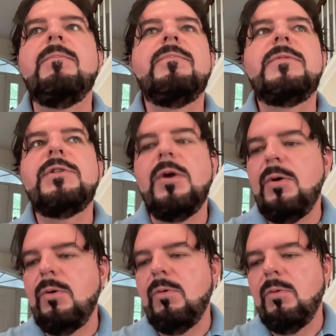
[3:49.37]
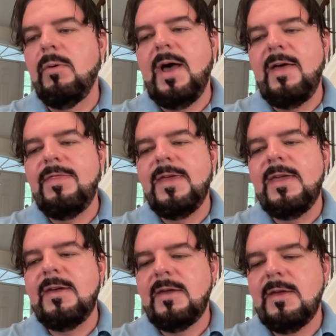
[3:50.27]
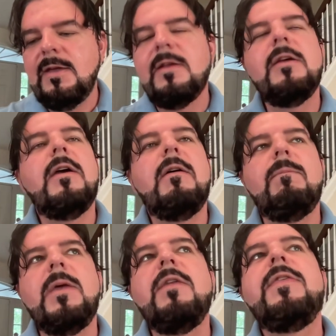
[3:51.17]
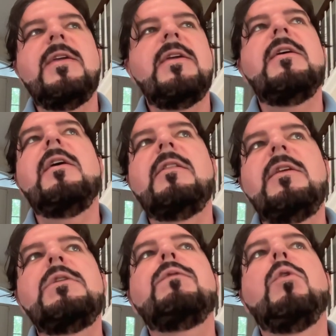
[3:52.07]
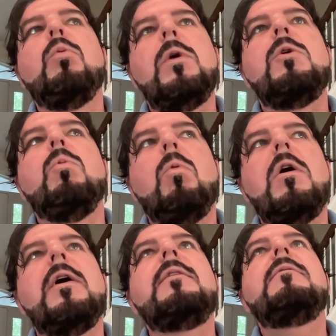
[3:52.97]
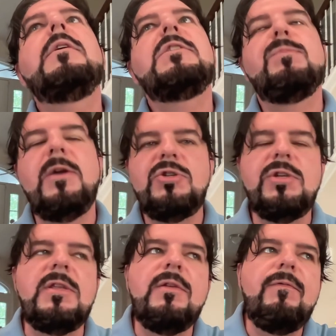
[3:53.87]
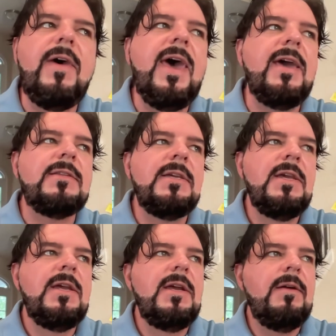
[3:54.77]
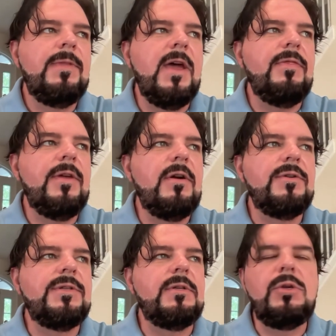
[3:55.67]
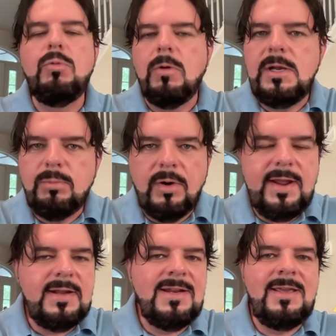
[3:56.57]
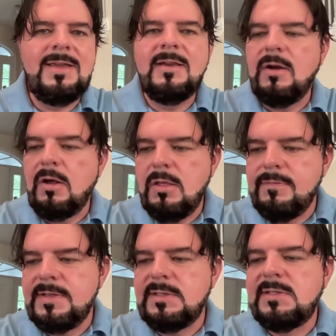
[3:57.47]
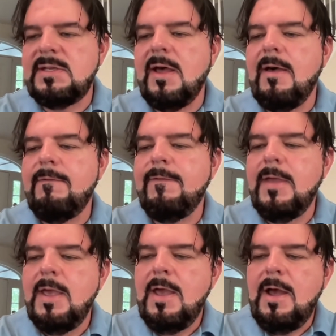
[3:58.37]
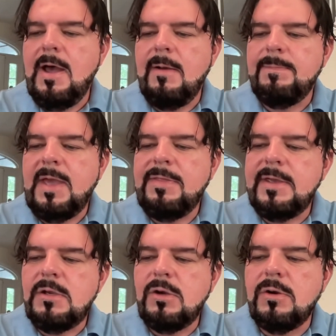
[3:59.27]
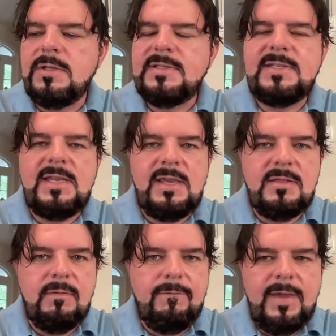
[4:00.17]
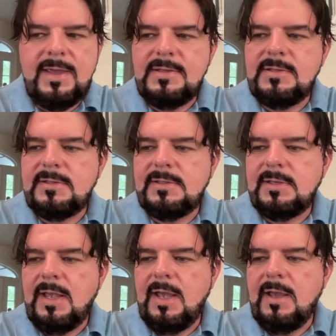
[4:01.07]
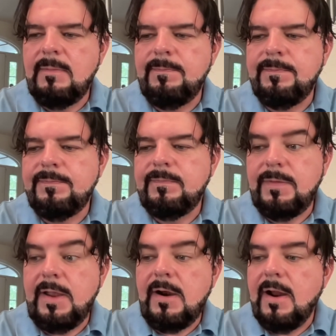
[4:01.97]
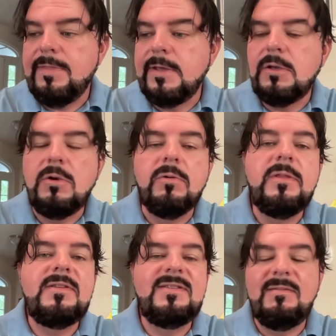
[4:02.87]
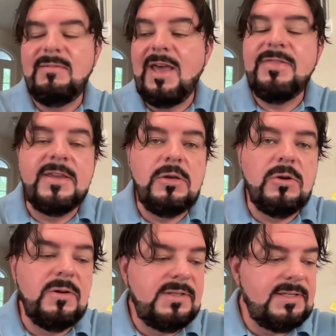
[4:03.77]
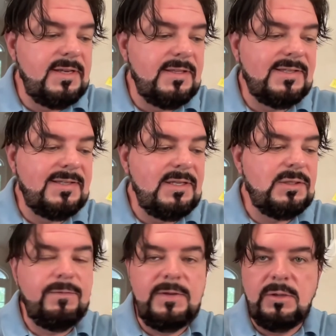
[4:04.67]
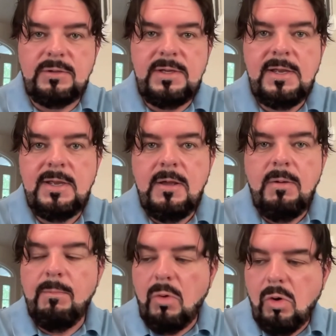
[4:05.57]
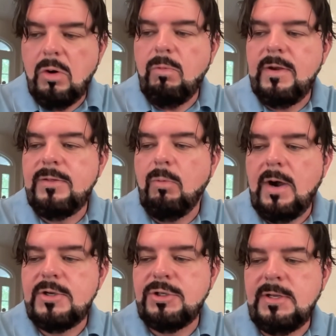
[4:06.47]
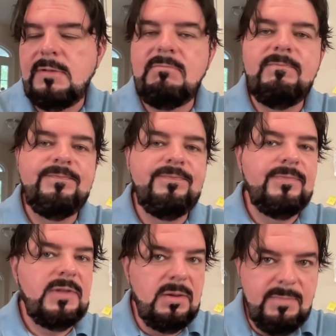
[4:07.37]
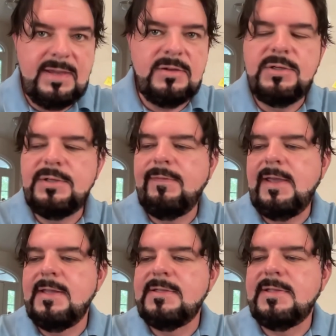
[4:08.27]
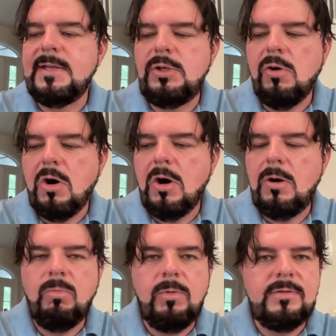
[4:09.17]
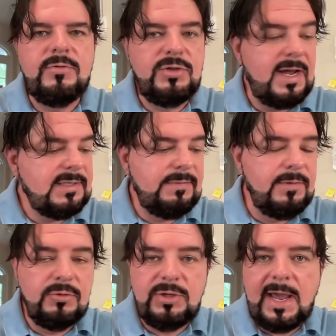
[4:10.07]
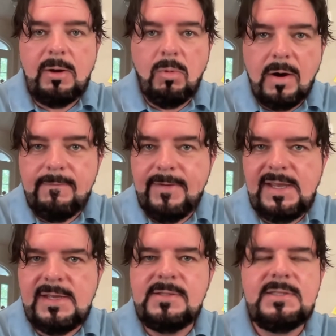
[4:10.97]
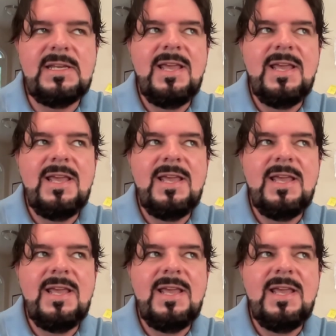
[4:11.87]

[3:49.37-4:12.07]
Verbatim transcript: So I think at least for Week 1, especially the fact that there's a new rebranding and all of this stuff, I think you're to see the fans there. I think you're going to see the seats filled more with Washington Commanders fans than you are with Jacksonville Jaguar fans.